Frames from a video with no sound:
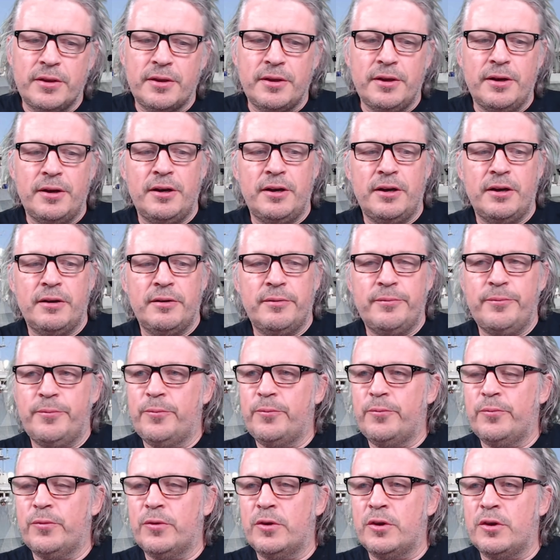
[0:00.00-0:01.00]
Didn't.
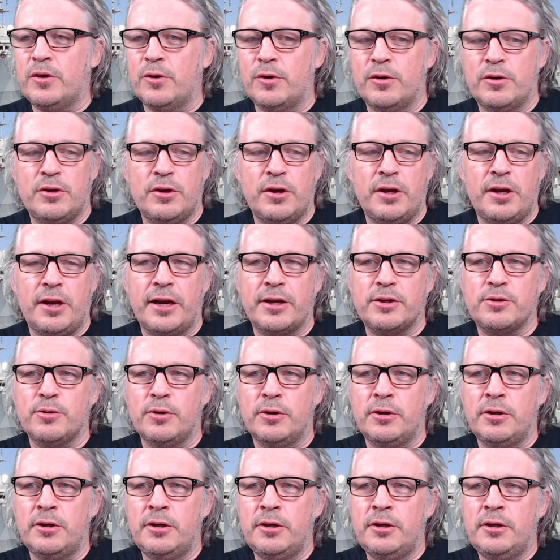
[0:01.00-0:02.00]
Do your next
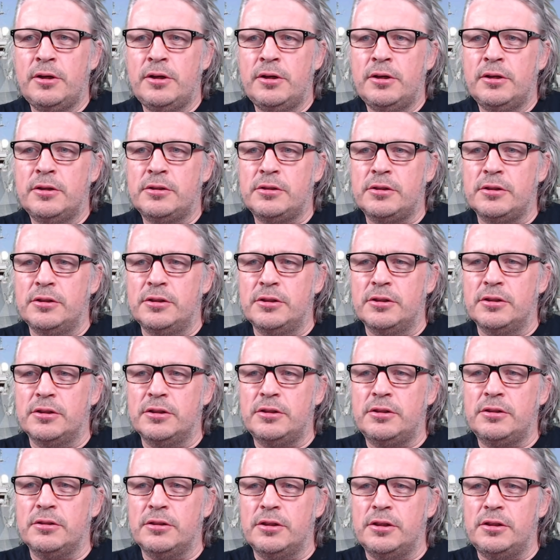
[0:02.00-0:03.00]
one.
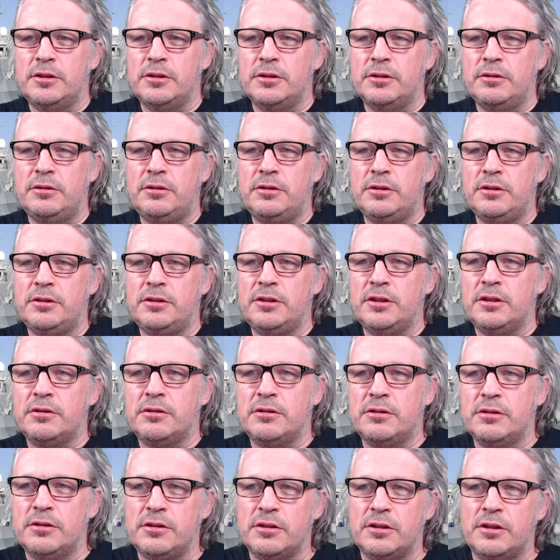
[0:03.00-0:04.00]
So, I noticed
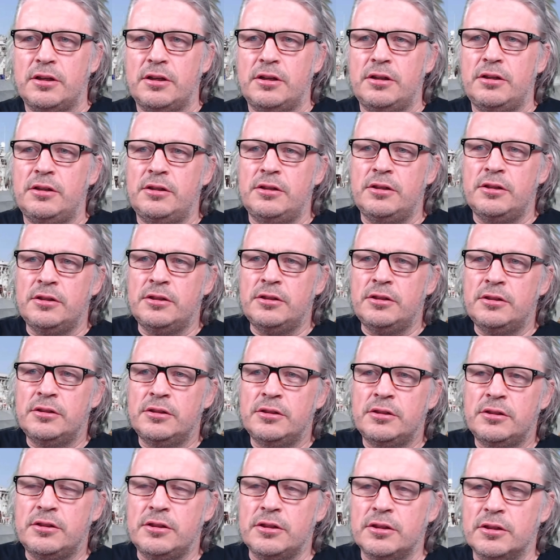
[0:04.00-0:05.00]
yesterday
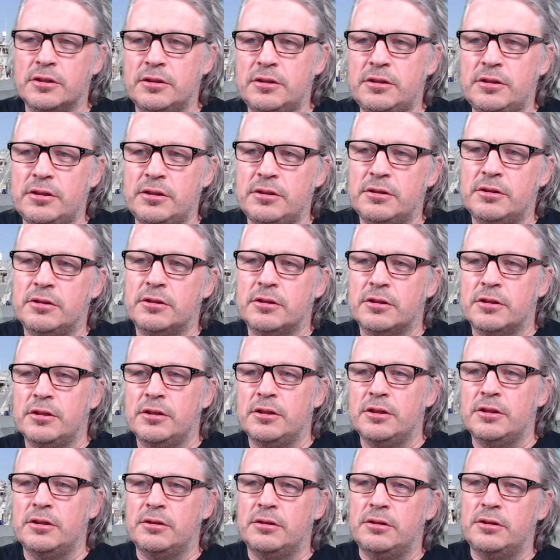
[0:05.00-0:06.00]
Chelsea were
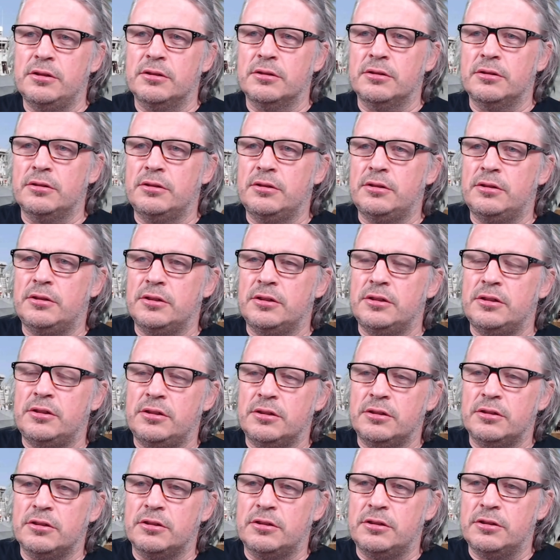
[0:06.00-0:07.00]
playing Real
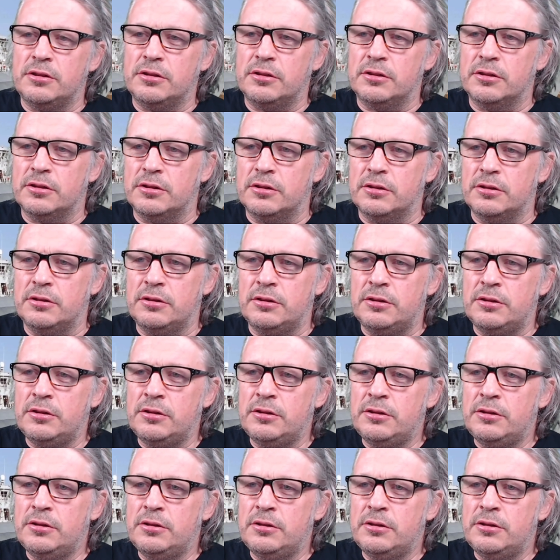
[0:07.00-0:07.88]
Madrid at football.